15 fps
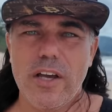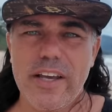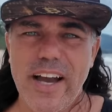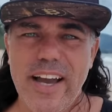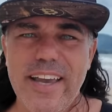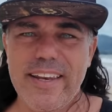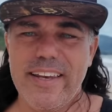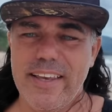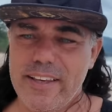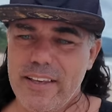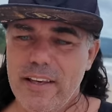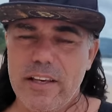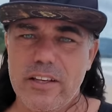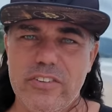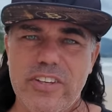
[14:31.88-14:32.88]
guiding,
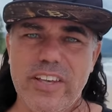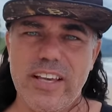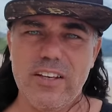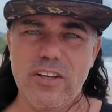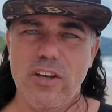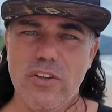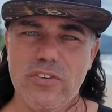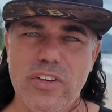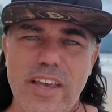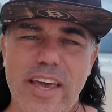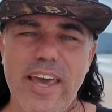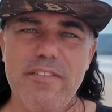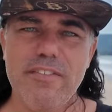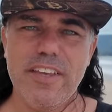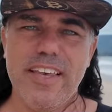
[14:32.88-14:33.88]
signals,
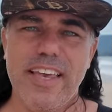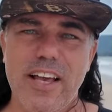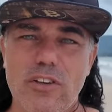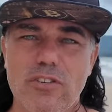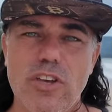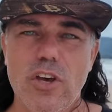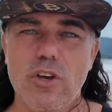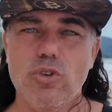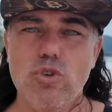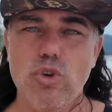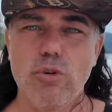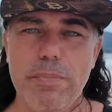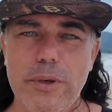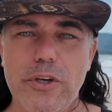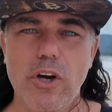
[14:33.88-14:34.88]
everything else
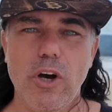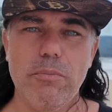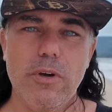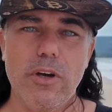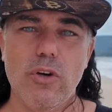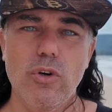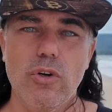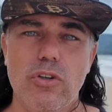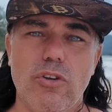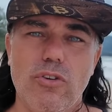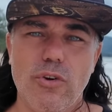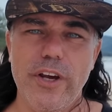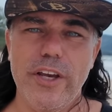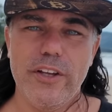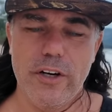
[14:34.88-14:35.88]
to become a good
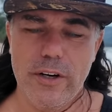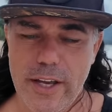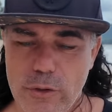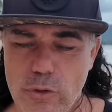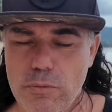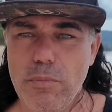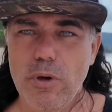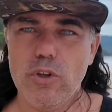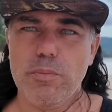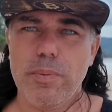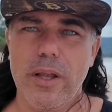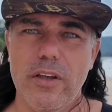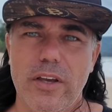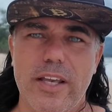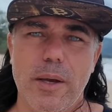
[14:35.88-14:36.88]
trader and to
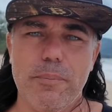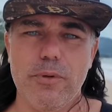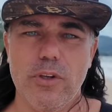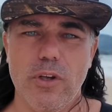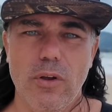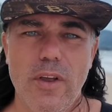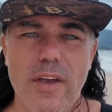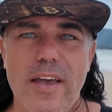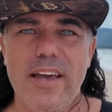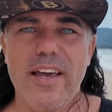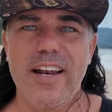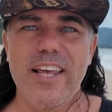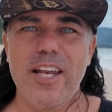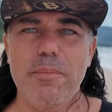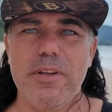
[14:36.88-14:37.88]
multiply your capital
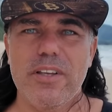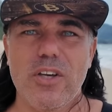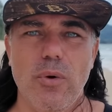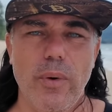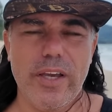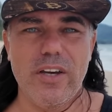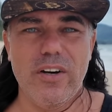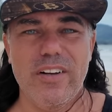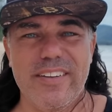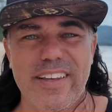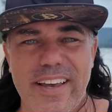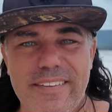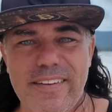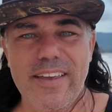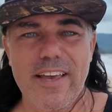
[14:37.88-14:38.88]
a little bit quicker
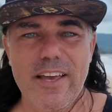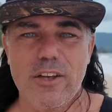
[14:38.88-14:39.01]
than